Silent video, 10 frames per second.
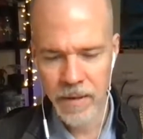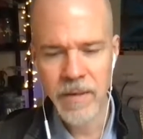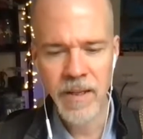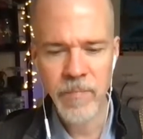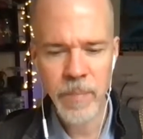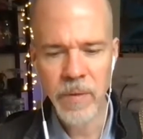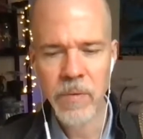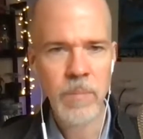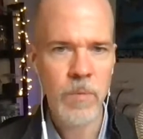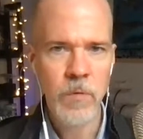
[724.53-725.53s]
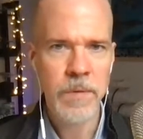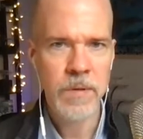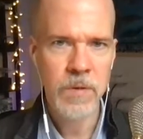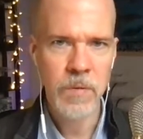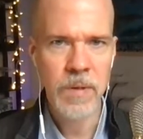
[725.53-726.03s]
They built a
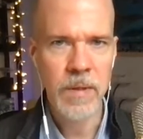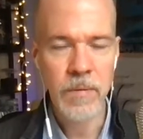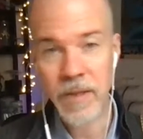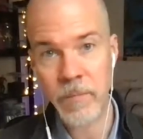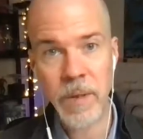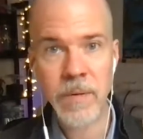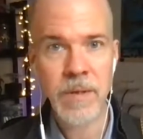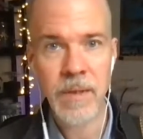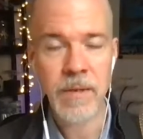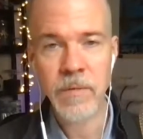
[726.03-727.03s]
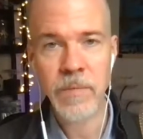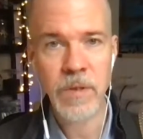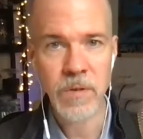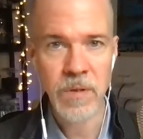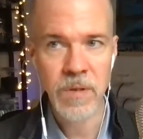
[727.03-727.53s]
movie studio. They built a
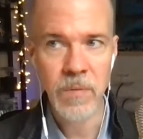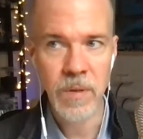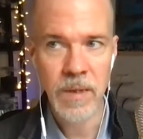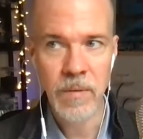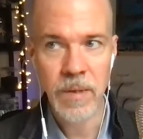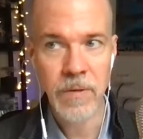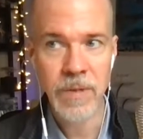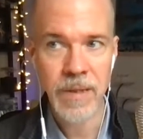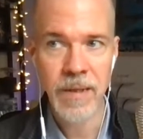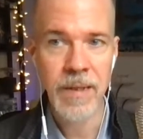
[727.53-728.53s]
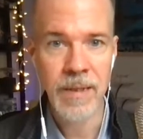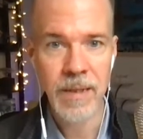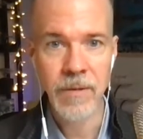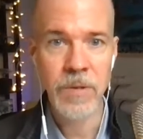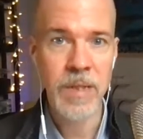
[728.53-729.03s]
television studio. They're
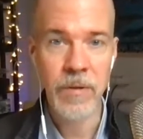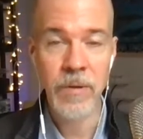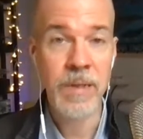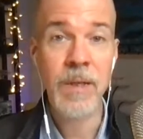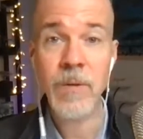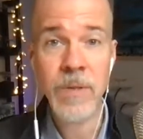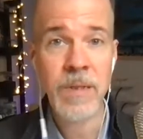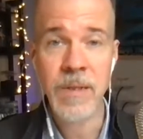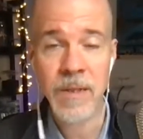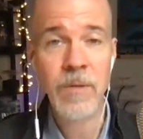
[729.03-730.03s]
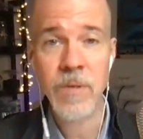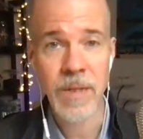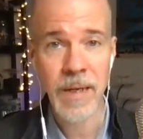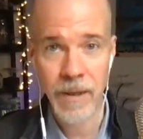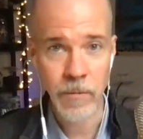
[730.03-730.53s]
signing deals that are years and
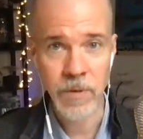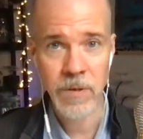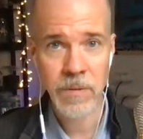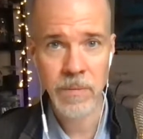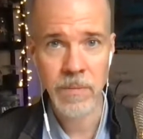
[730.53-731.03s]
years out.